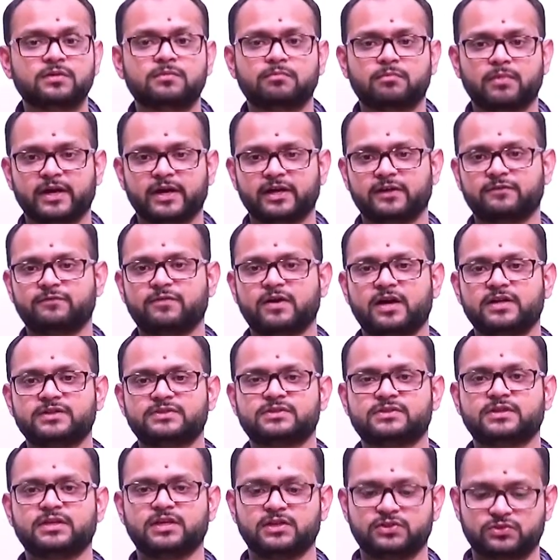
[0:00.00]
My
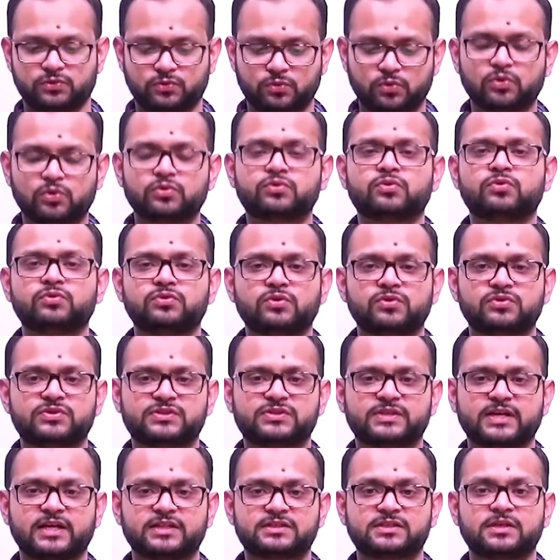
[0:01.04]
advice is to go through those
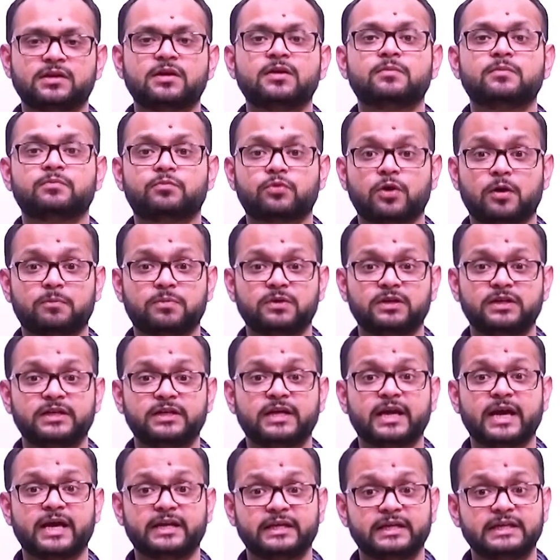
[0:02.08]
sets
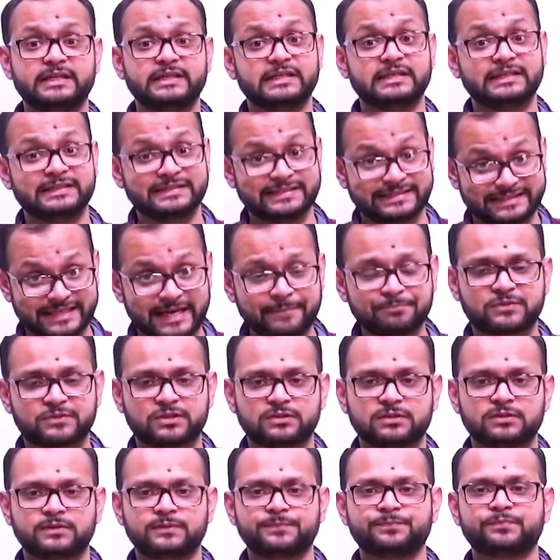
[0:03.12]
properly and in
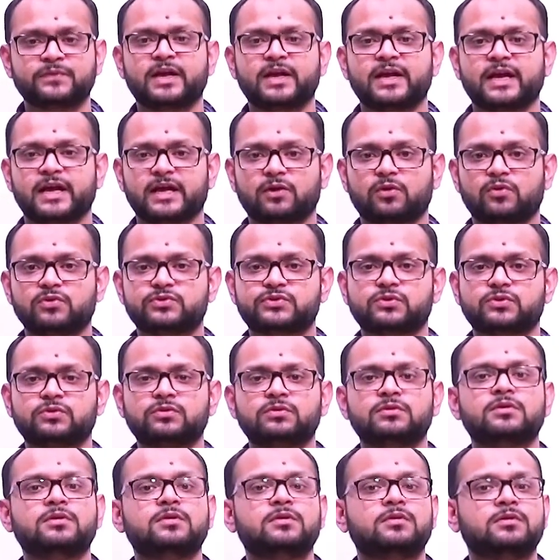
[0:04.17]
depth, and
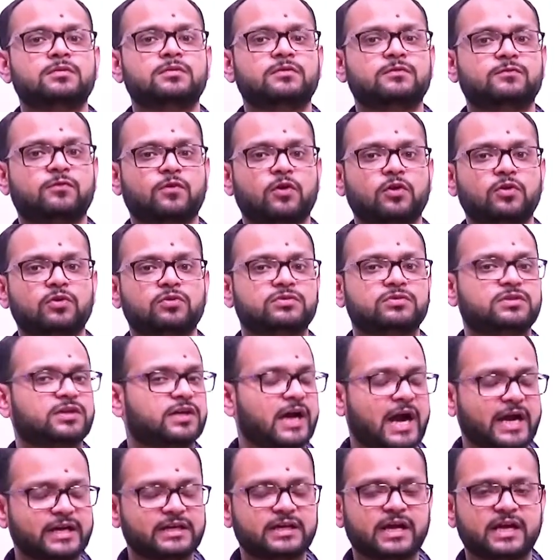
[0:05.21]
also follow the
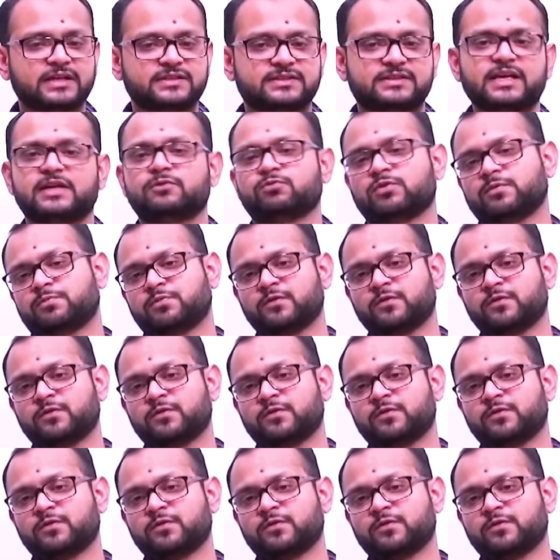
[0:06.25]
guidelines that were